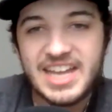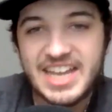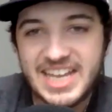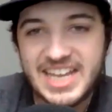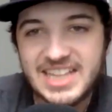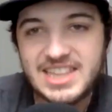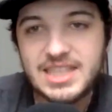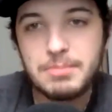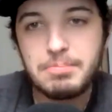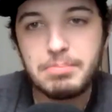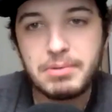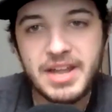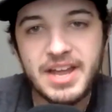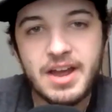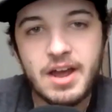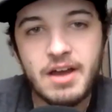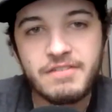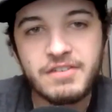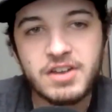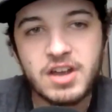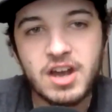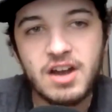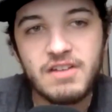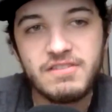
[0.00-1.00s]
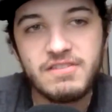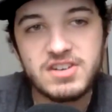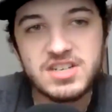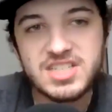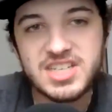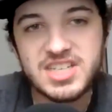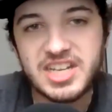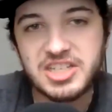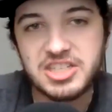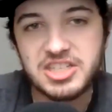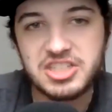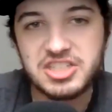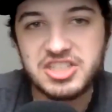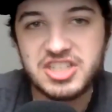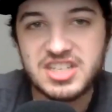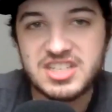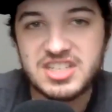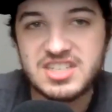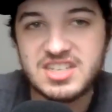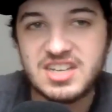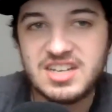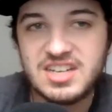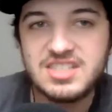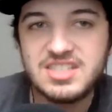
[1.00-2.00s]
in the playoff conversation
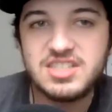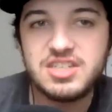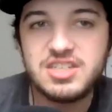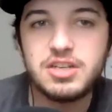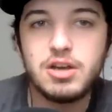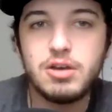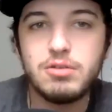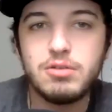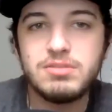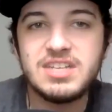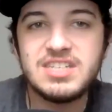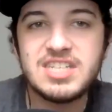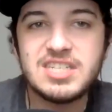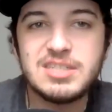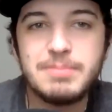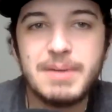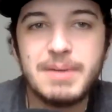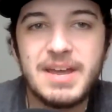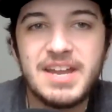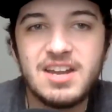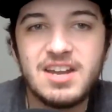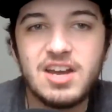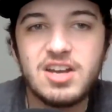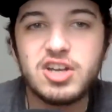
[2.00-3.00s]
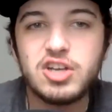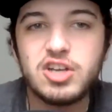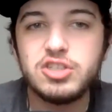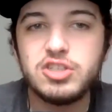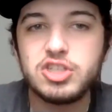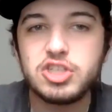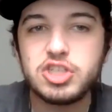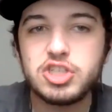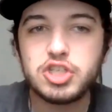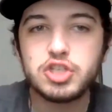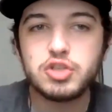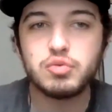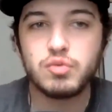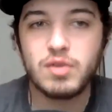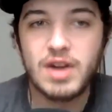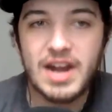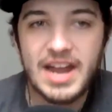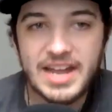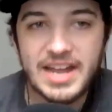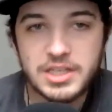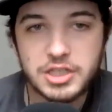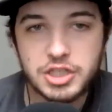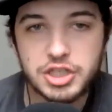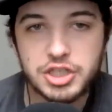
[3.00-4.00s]
just because, you know, this has been a good
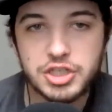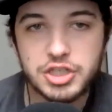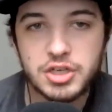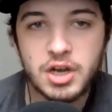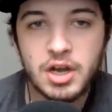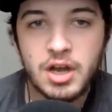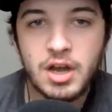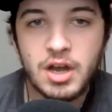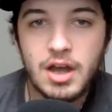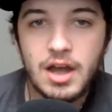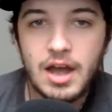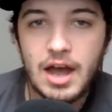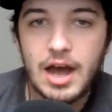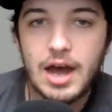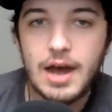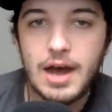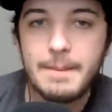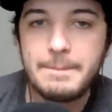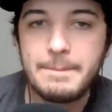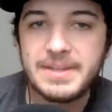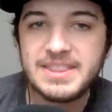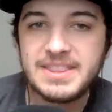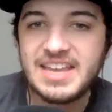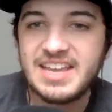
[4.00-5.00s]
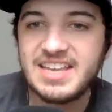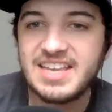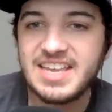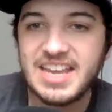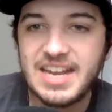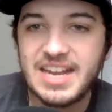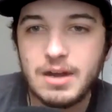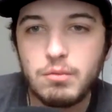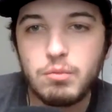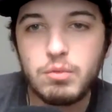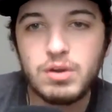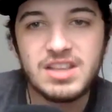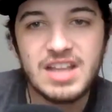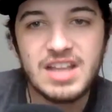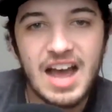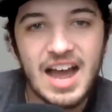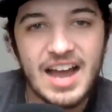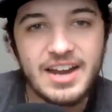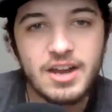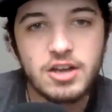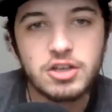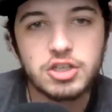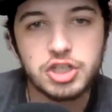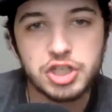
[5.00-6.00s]
stretch. Um, but they can't
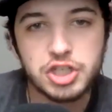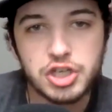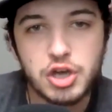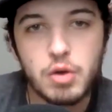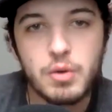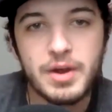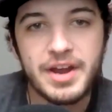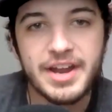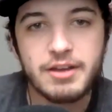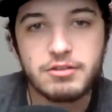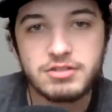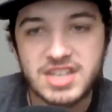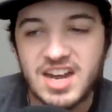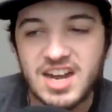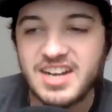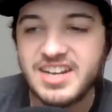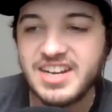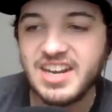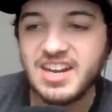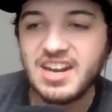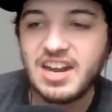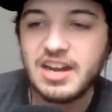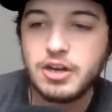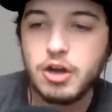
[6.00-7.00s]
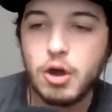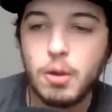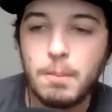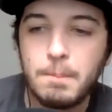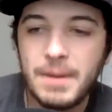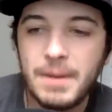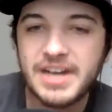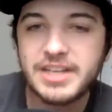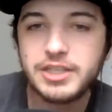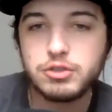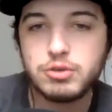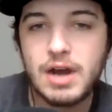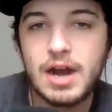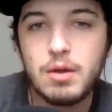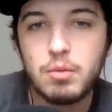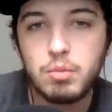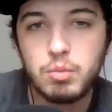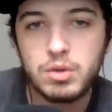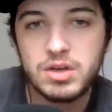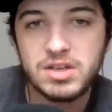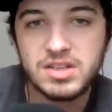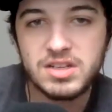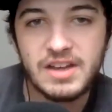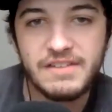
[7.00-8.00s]
rely on Shohei Ohtani. And I know Mike
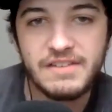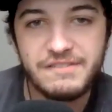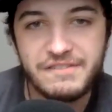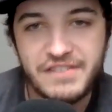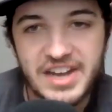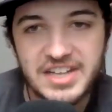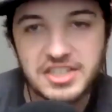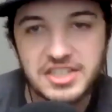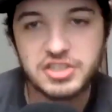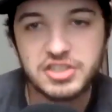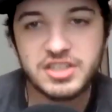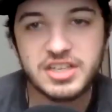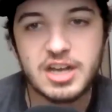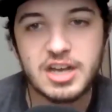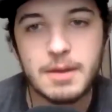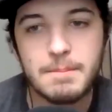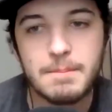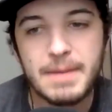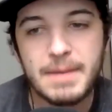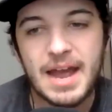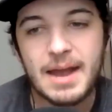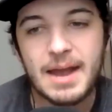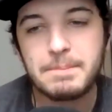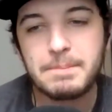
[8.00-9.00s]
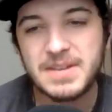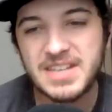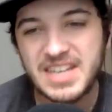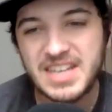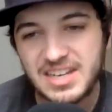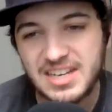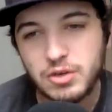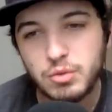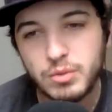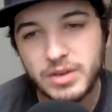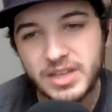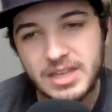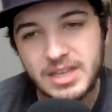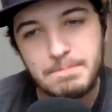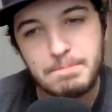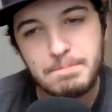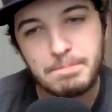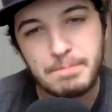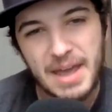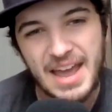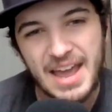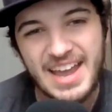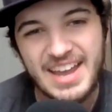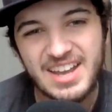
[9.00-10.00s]
Trout will eventually come back, but can you really
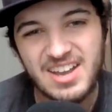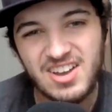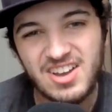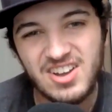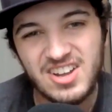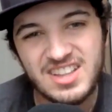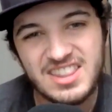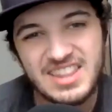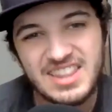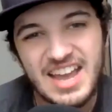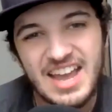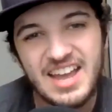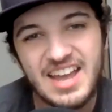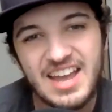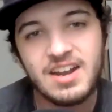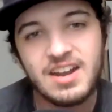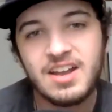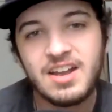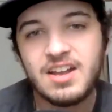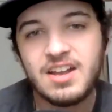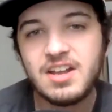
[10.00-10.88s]
bank on that?